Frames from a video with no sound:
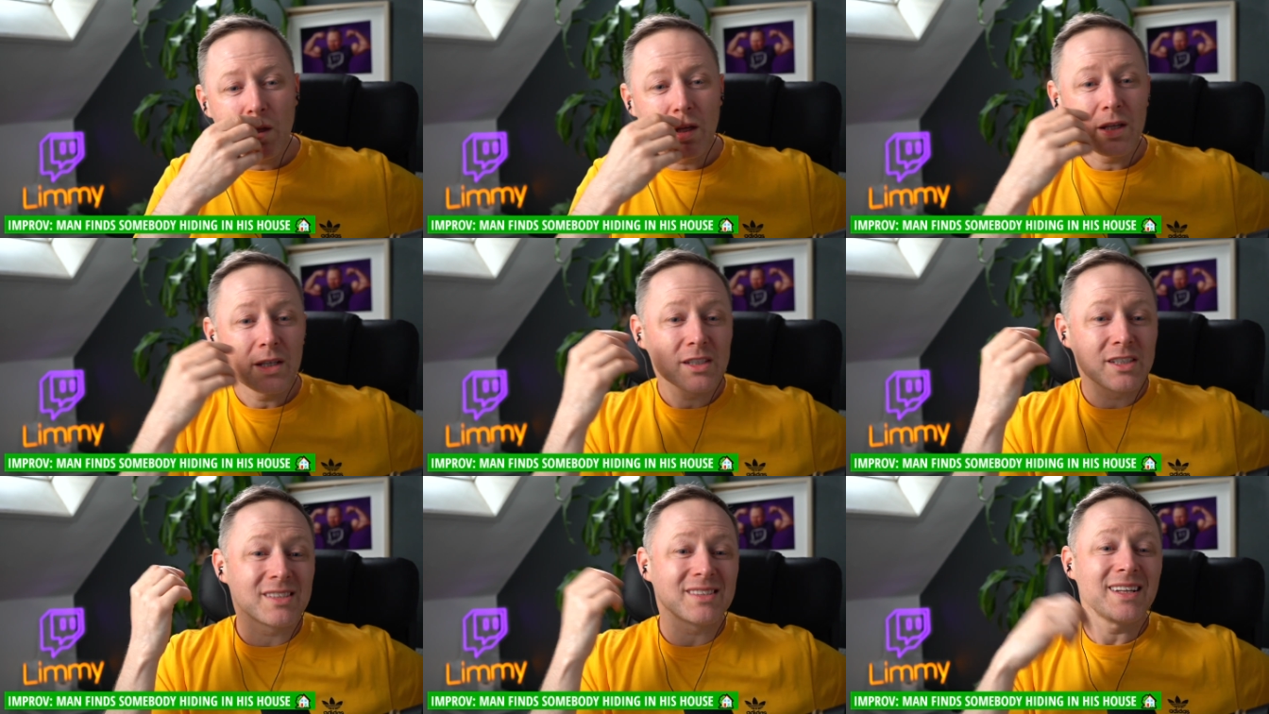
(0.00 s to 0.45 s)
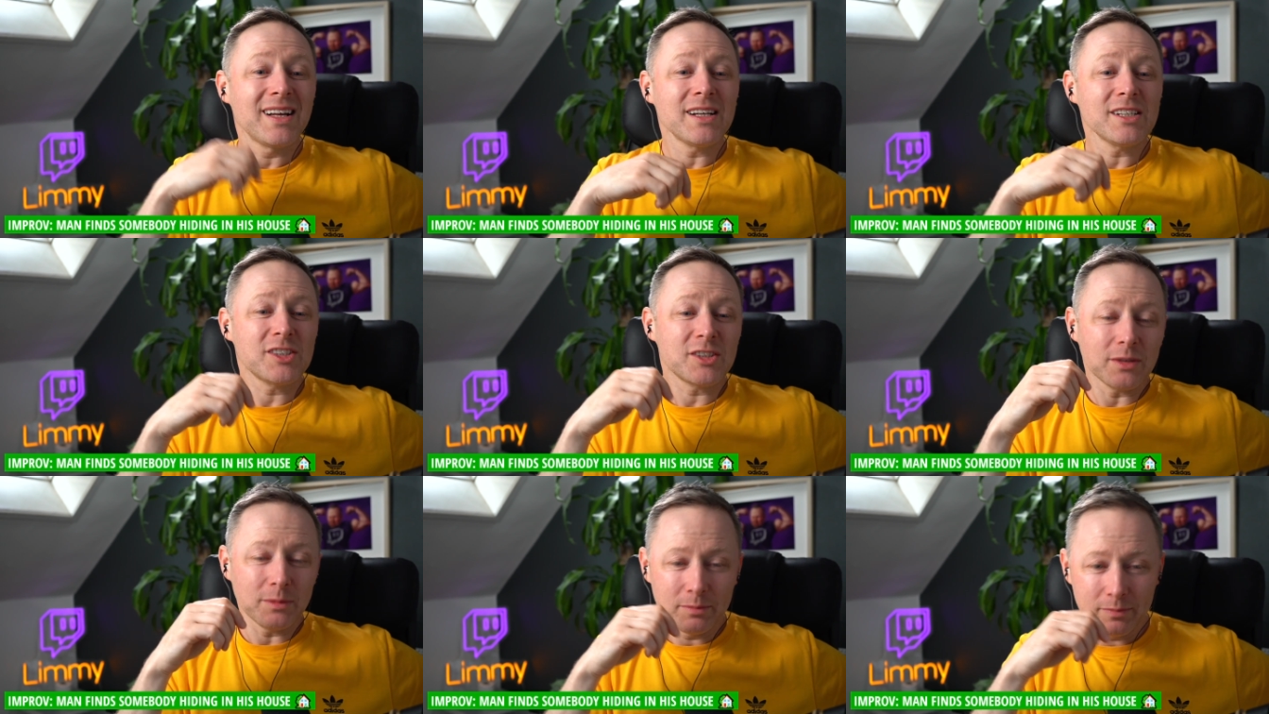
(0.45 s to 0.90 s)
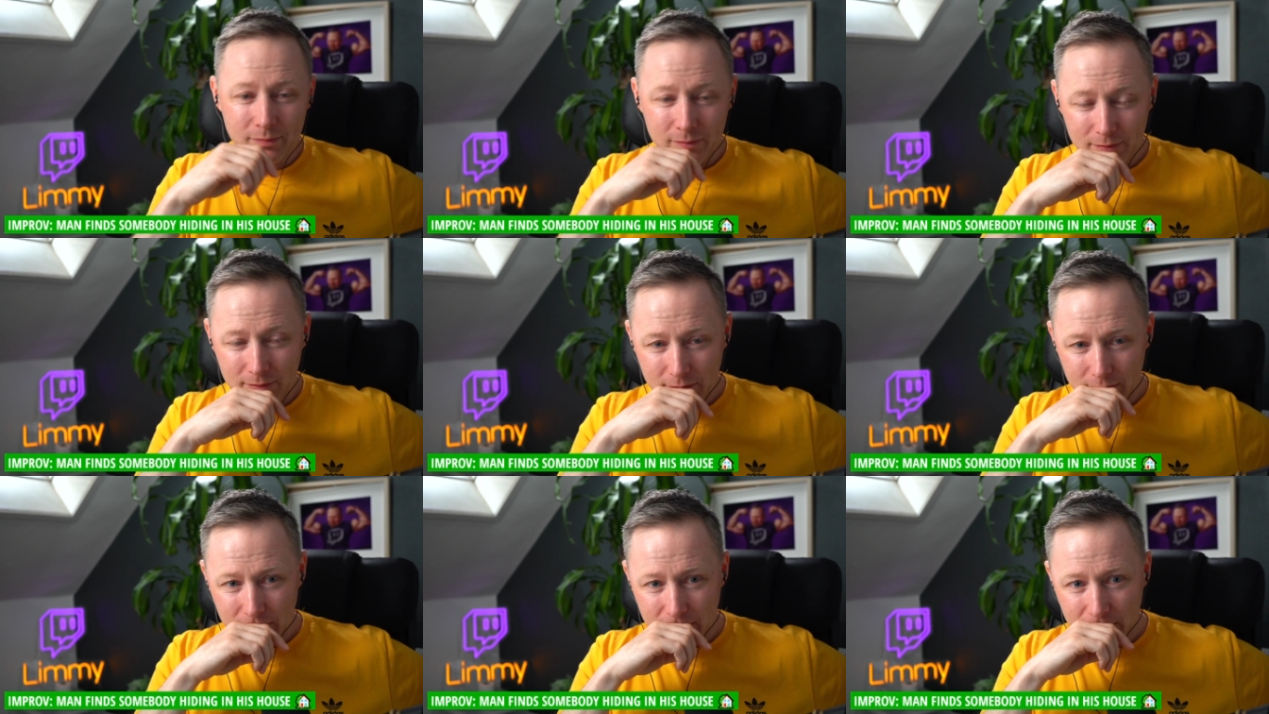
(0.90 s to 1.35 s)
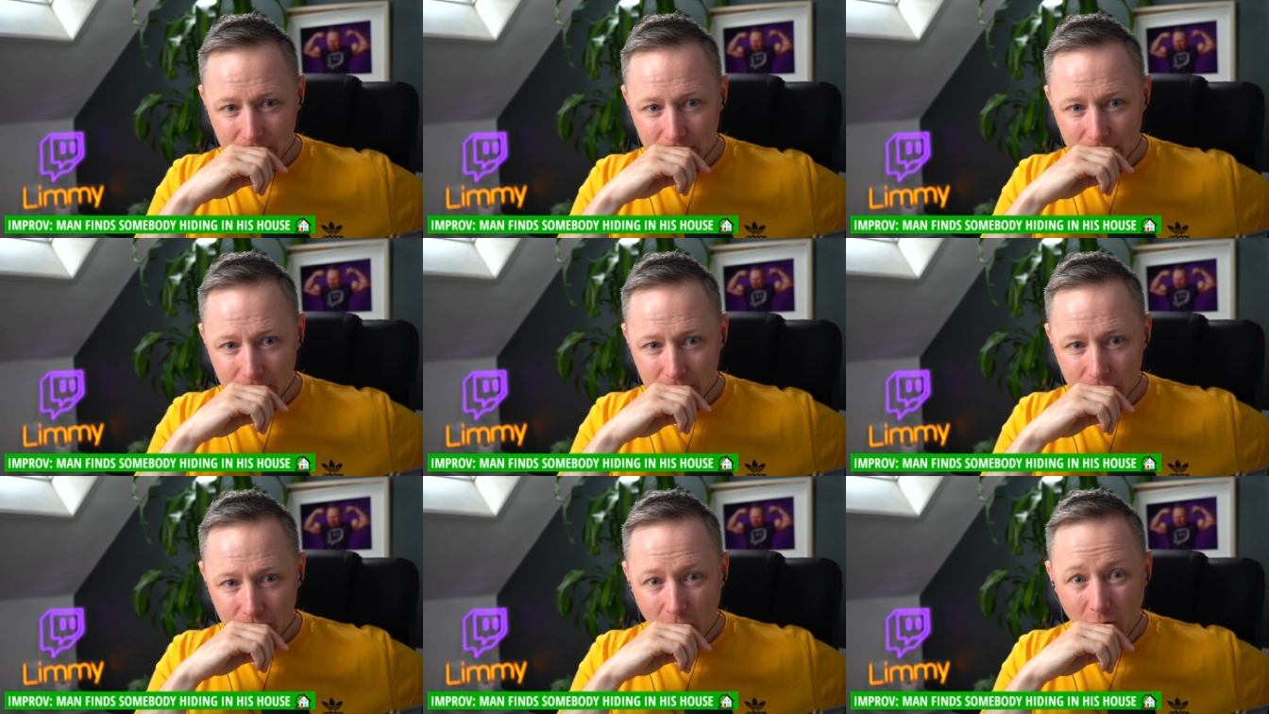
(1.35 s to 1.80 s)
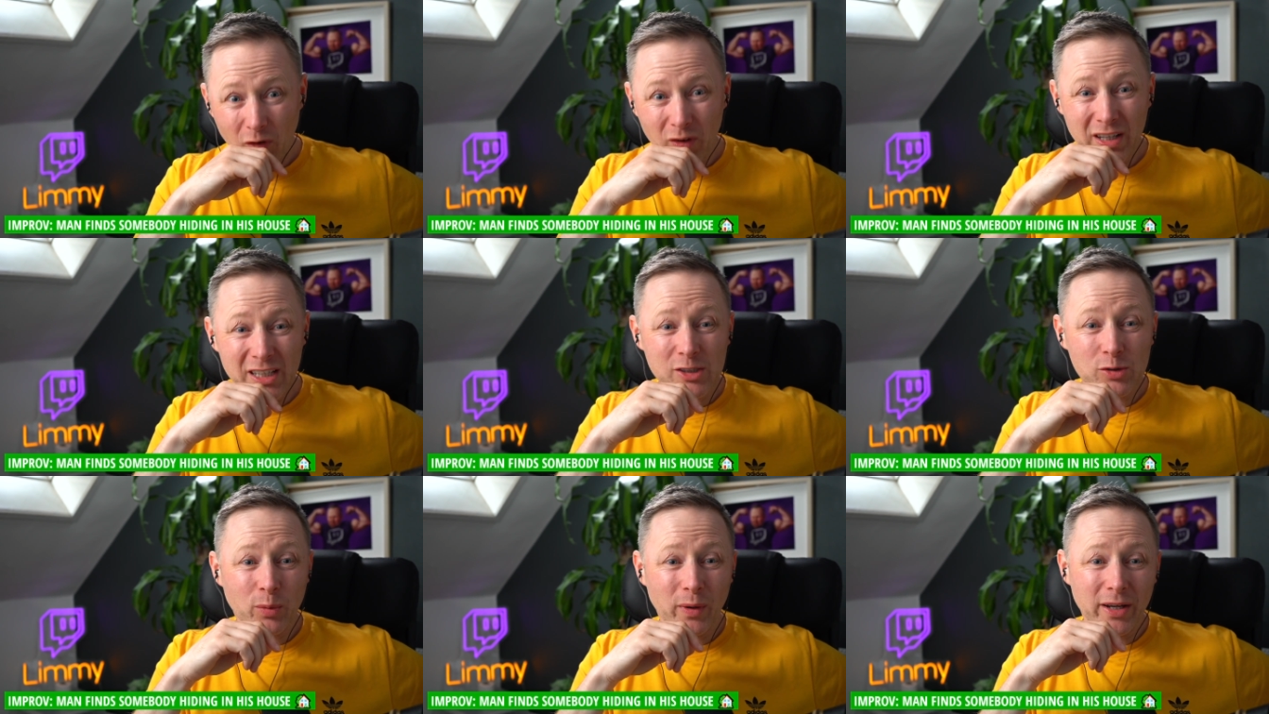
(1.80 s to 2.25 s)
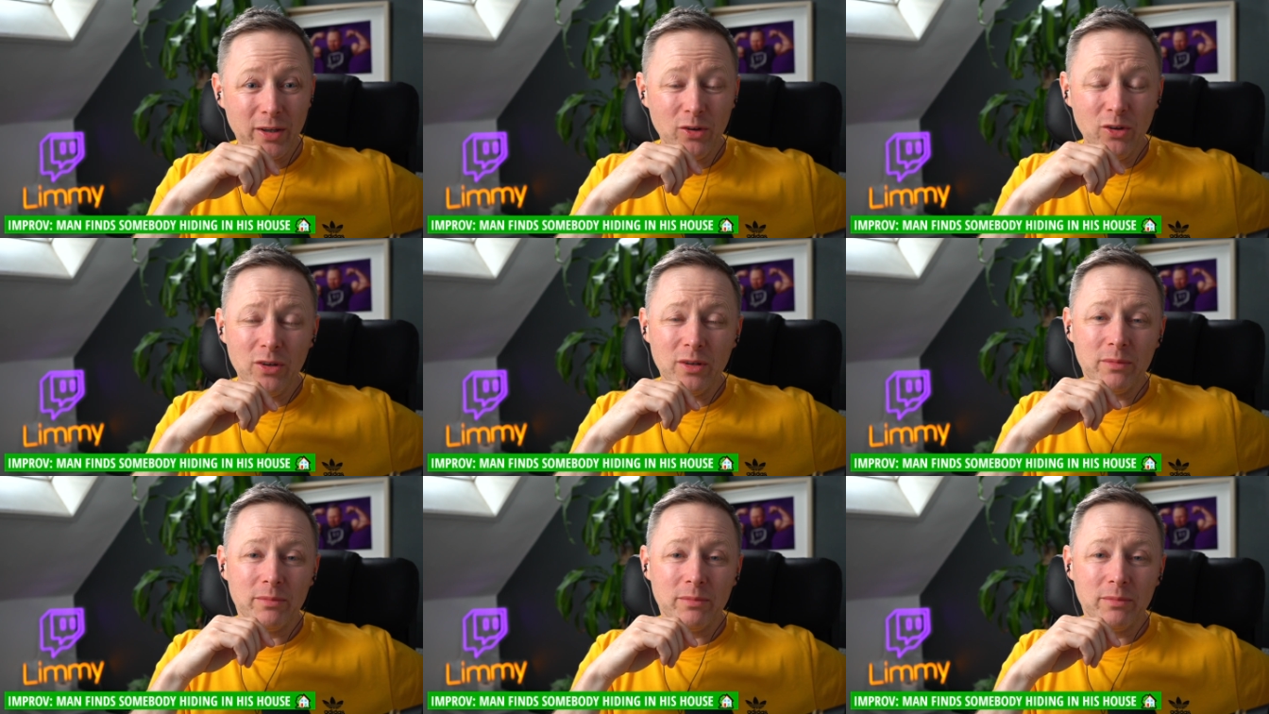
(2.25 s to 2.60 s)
slashed him on his way out